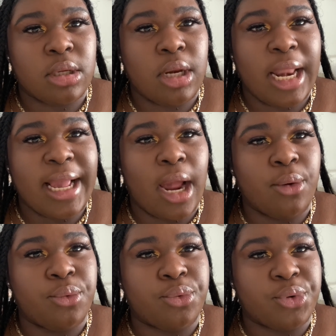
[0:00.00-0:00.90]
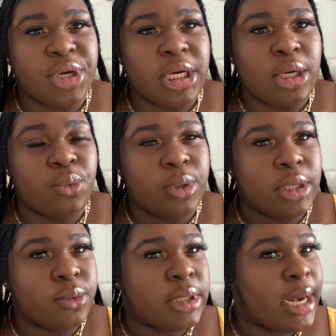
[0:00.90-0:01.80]
Like, I really
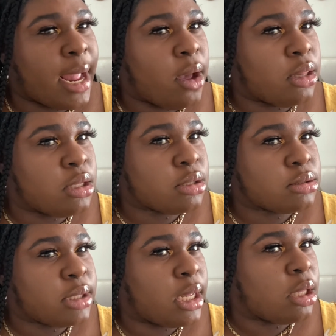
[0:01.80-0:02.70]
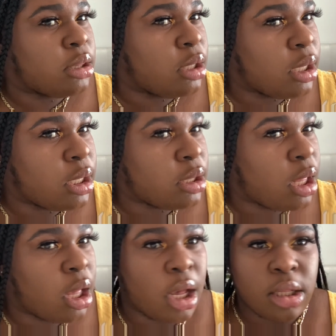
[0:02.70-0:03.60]
like how it looks. Like, look at
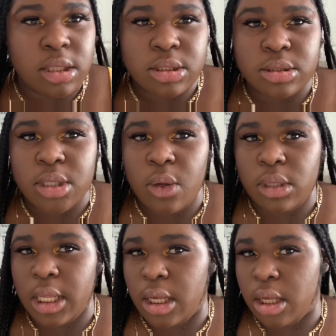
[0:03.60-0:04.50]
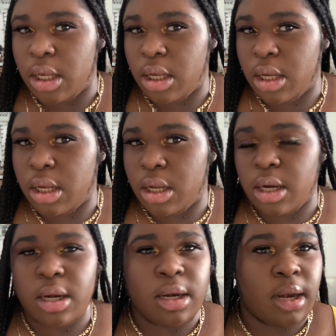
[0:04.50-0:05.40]
that. It looks so, like,
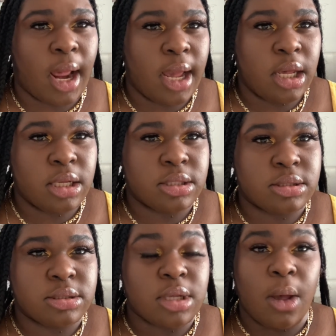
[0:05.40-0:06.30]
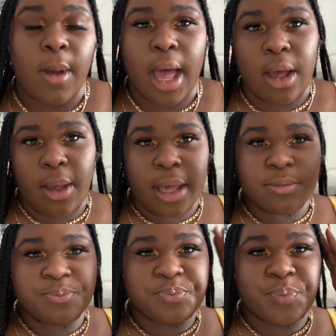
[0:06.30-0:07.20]
nice. Oh, wow.
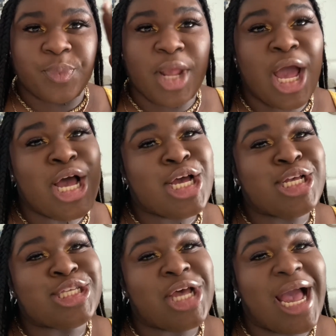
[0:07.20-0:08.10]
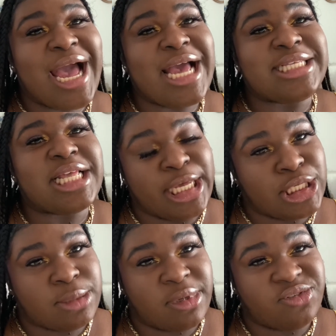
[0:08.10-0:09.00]
Okay. So, guys, thank
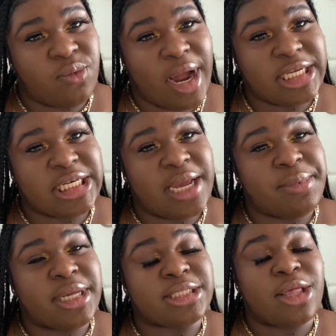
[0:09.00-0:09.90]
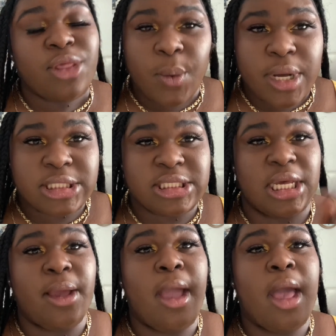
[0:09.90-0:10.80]
you so much for watching. It means the world to
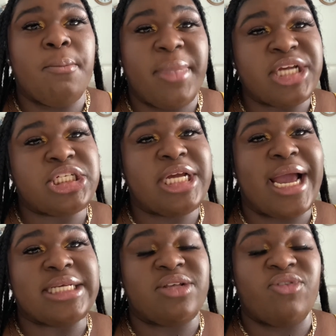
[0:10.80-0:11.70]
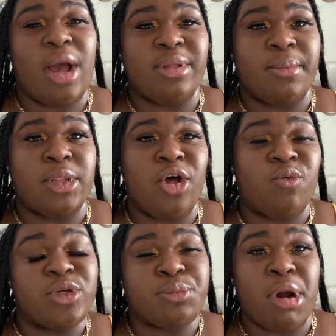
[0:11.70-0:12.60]
me. Make sure you guys leave a comment
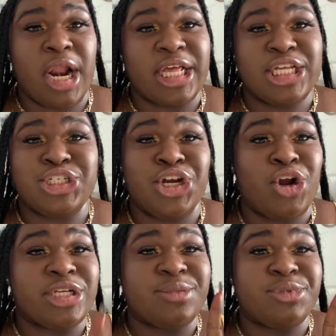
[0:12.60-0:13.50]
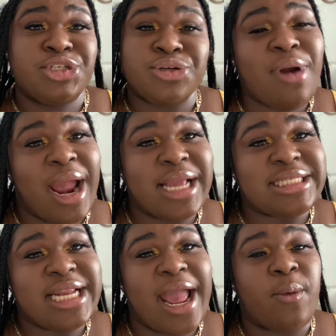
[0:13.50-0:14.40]
below which product that you're going to be
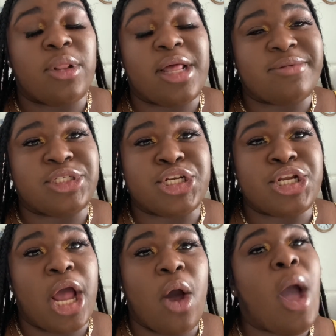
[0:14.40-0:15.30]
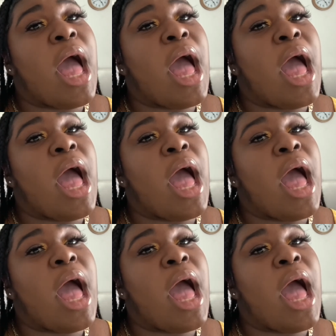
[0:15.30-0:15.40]
trying today. I would love to know.